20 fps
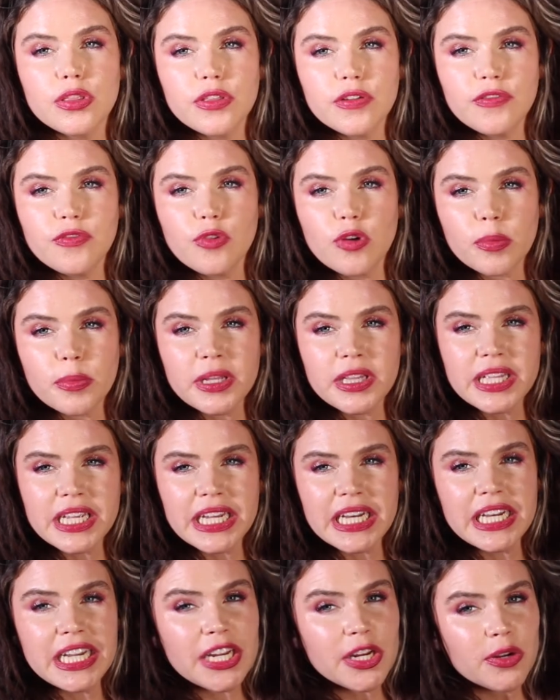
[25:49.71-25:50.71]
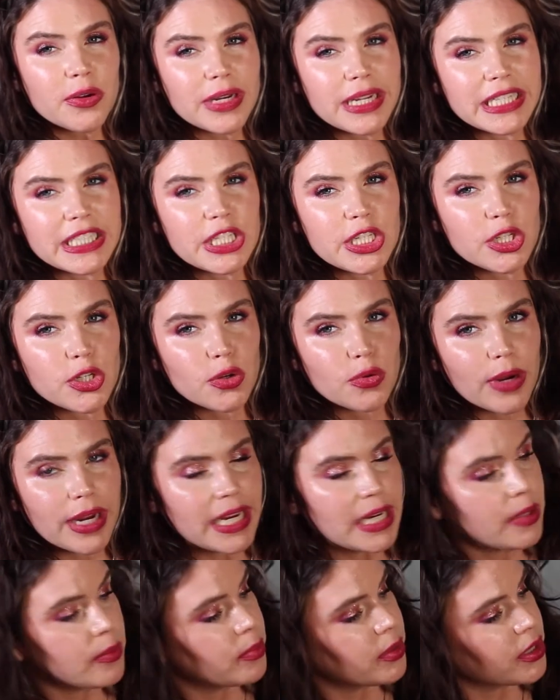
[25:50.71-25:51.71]
The formula in here isn't
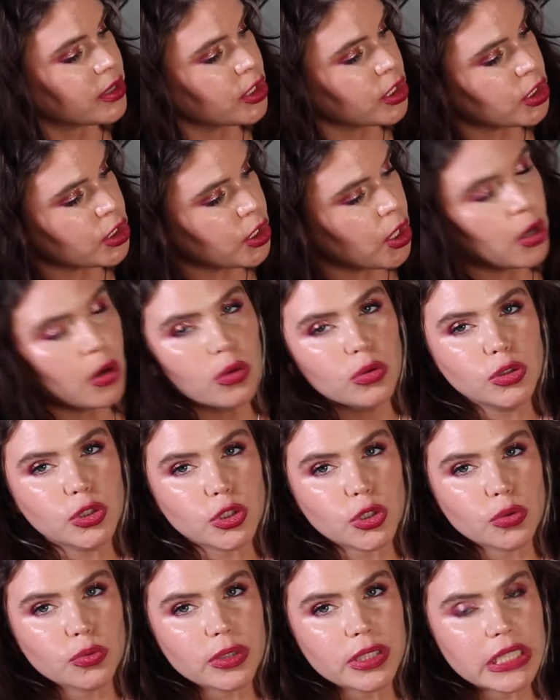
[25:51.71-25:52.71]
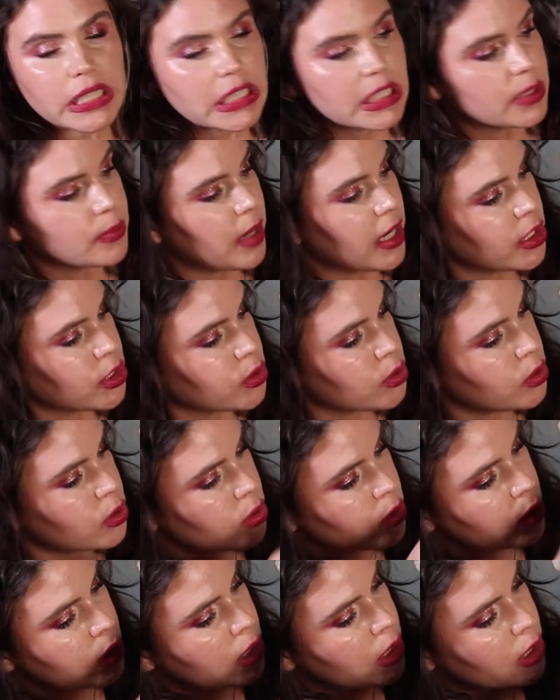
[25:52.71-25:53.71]
great, but the tones are really
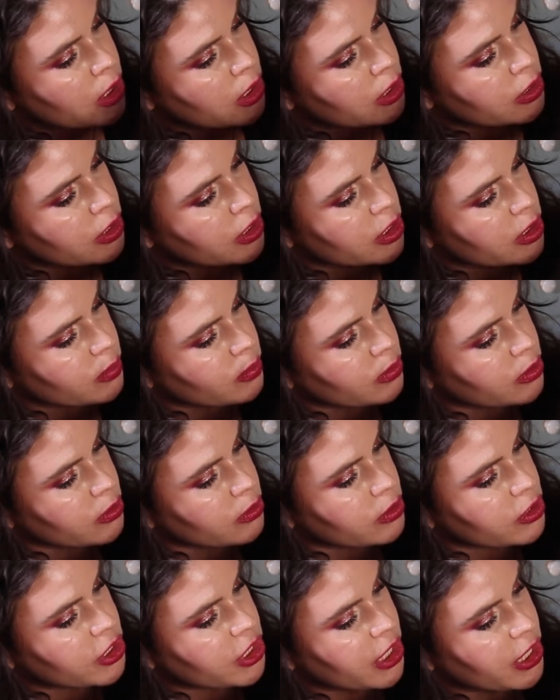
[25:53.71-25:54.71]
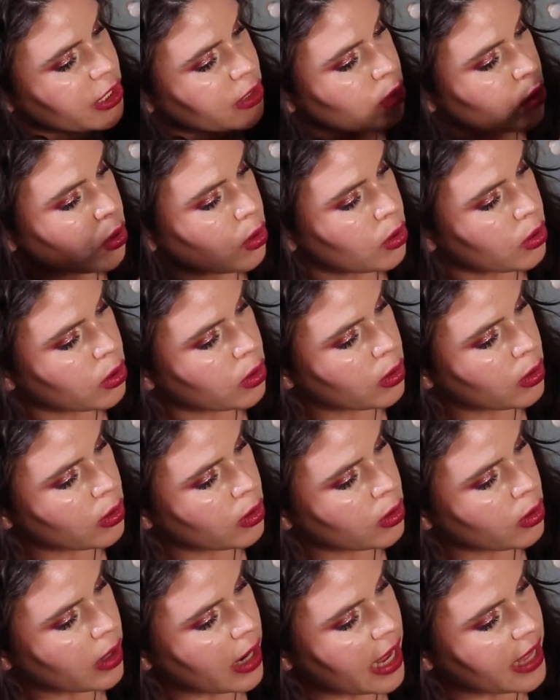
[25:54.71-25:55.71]
special. This blue shade
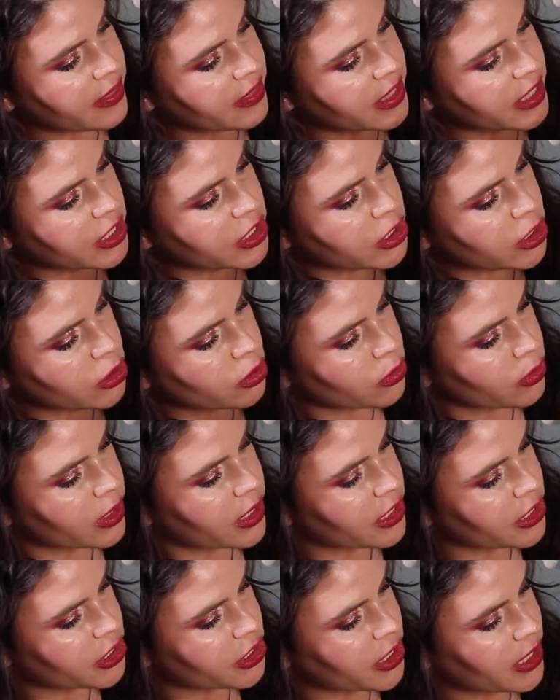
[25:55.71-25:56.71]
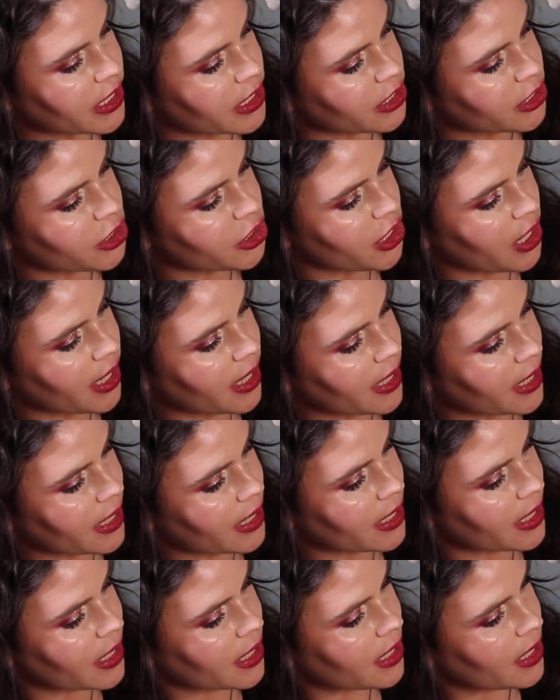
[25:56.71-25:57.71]
Ojo and this green shade
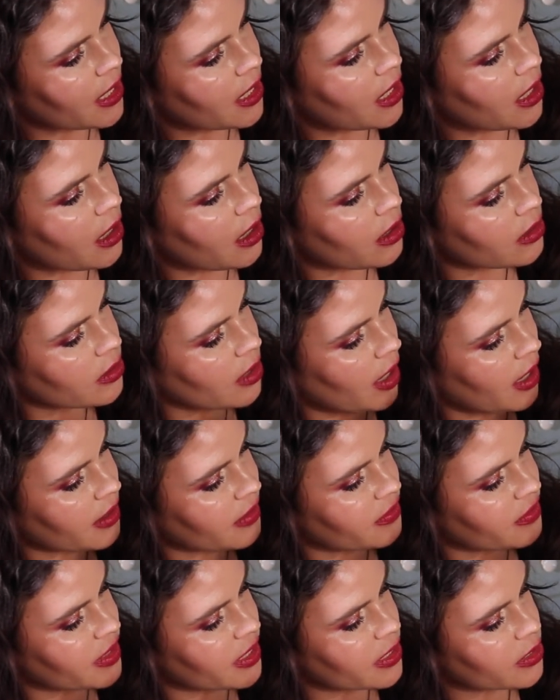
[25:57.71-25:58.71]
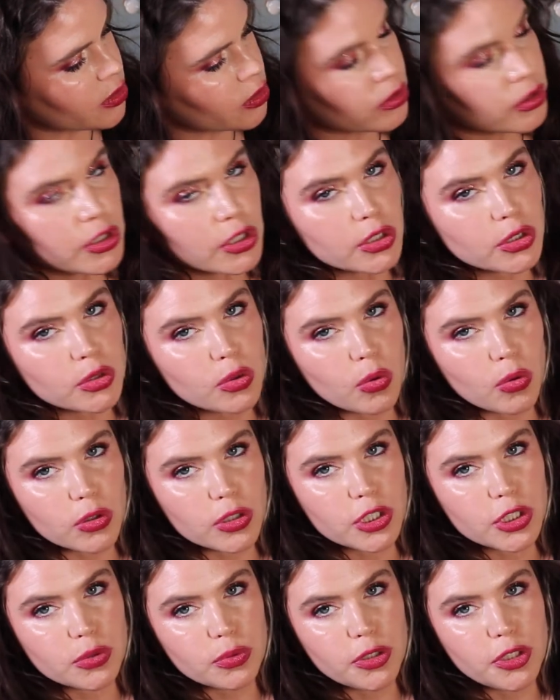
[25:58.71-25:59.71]
Jade. A lot of these are just
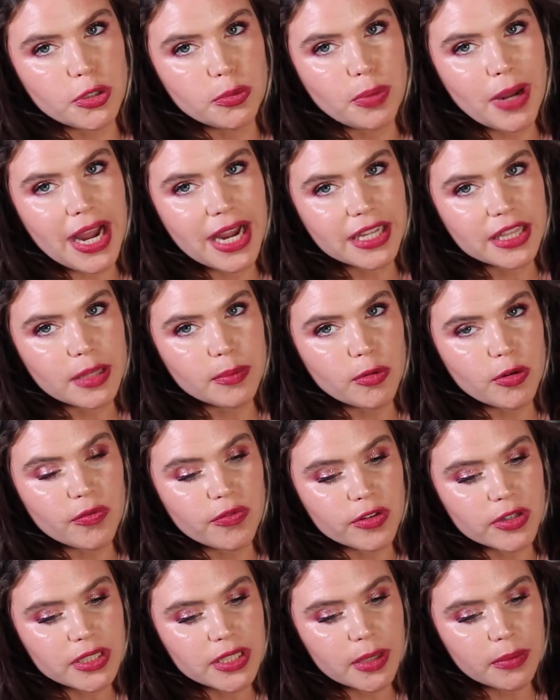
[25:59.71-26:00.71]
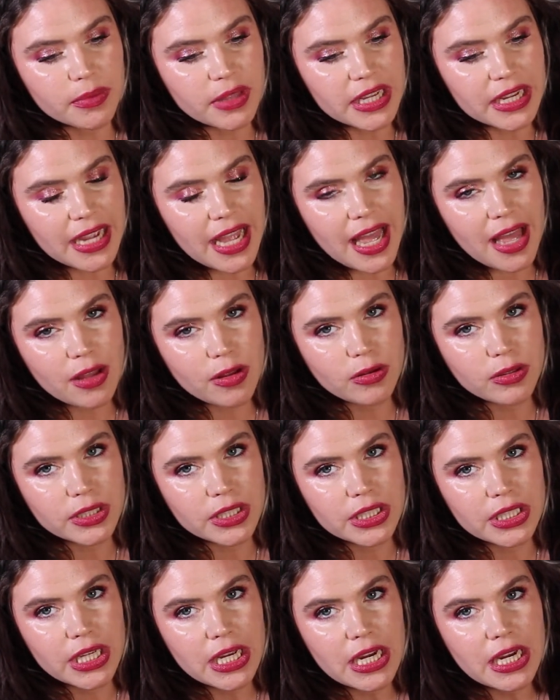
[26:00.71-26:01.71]
gorgeous when you pack them over something
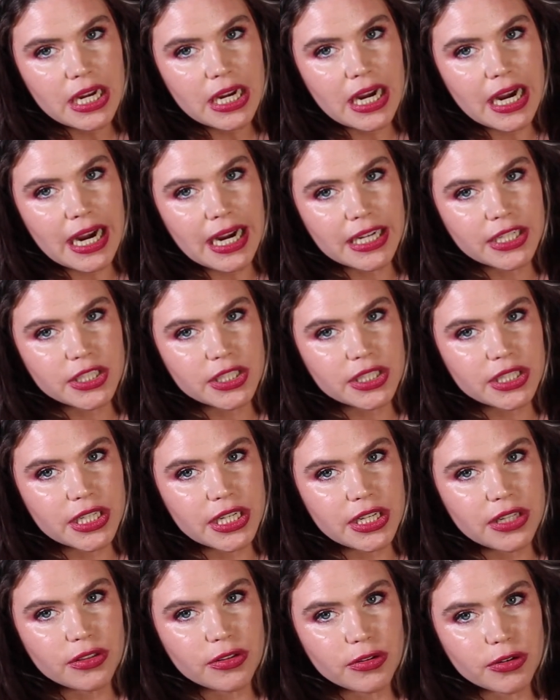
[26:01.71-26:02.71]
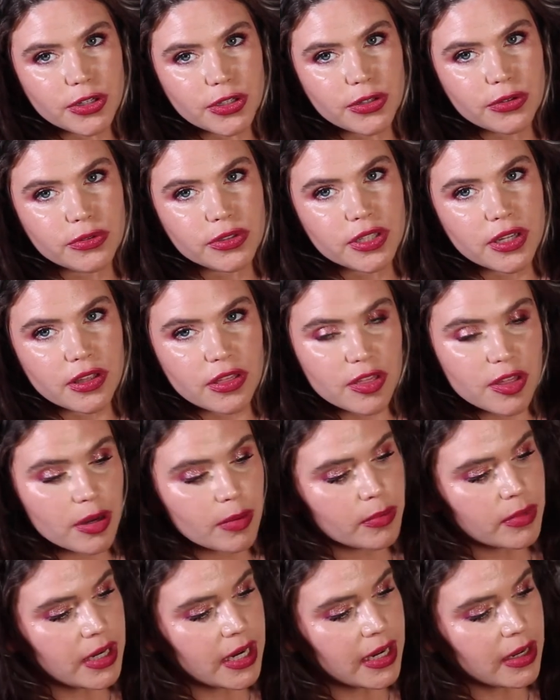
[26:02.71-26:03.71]
else. I just either use a
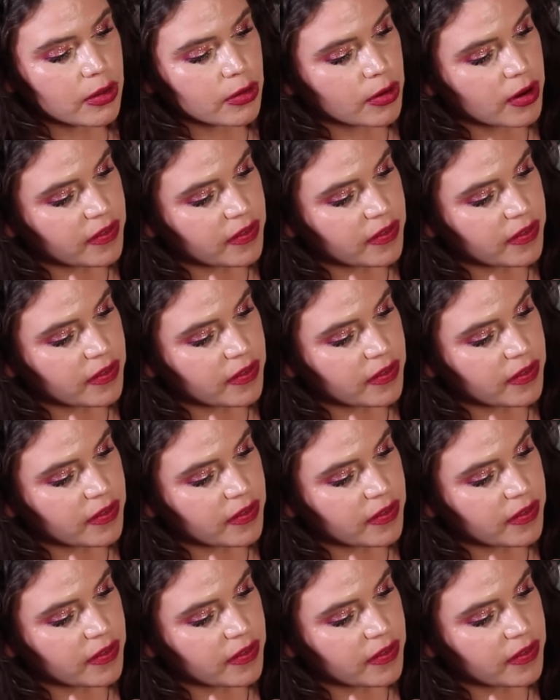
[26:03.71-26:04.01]
thumbnail or a